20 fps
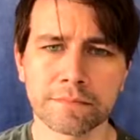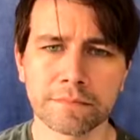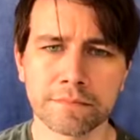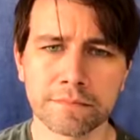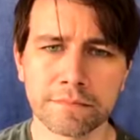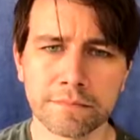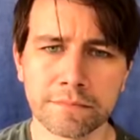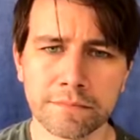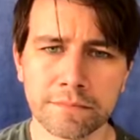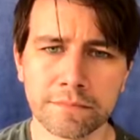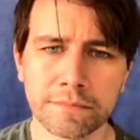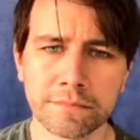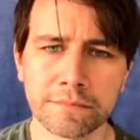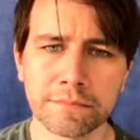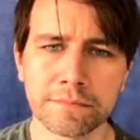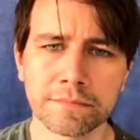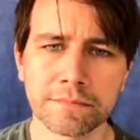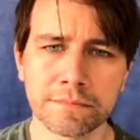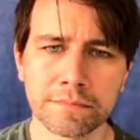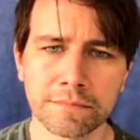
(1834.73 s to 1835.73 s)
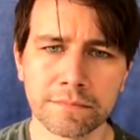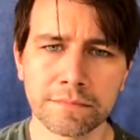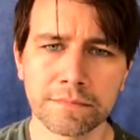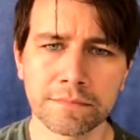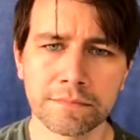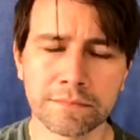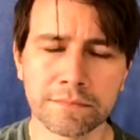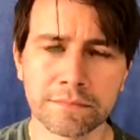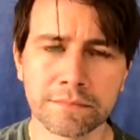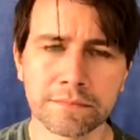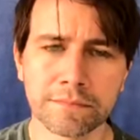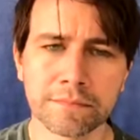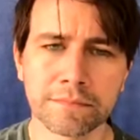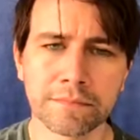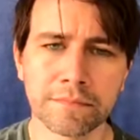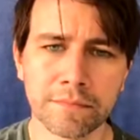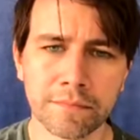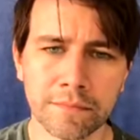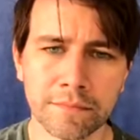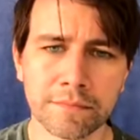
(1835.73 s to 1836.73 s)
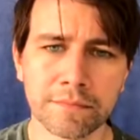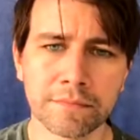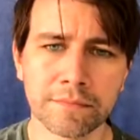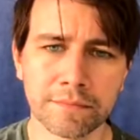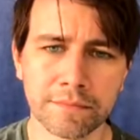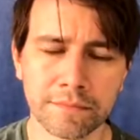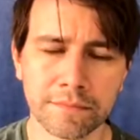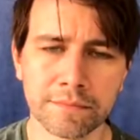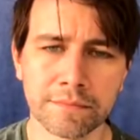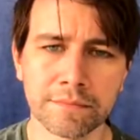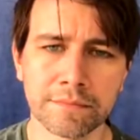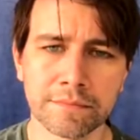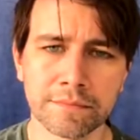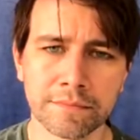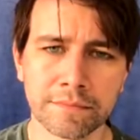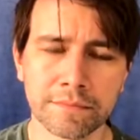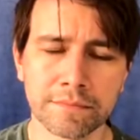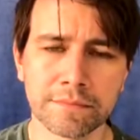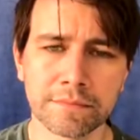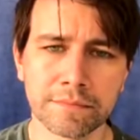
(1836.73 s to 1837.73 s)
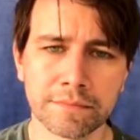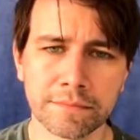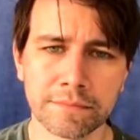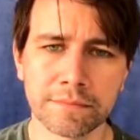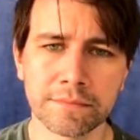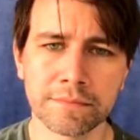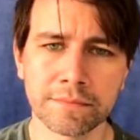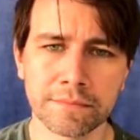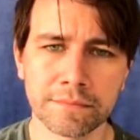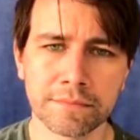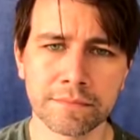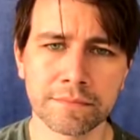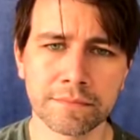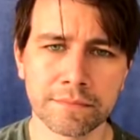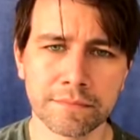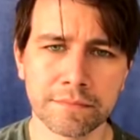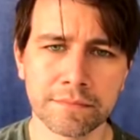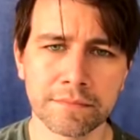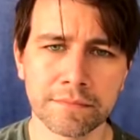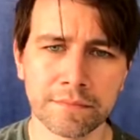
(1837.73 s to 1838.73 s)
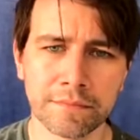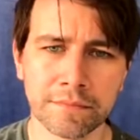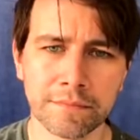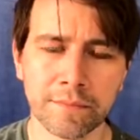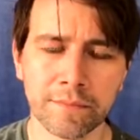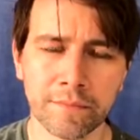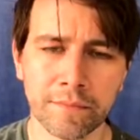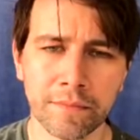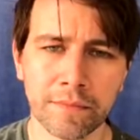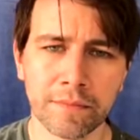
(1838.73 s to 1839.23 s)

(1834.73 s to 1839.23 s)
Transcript: [no speech]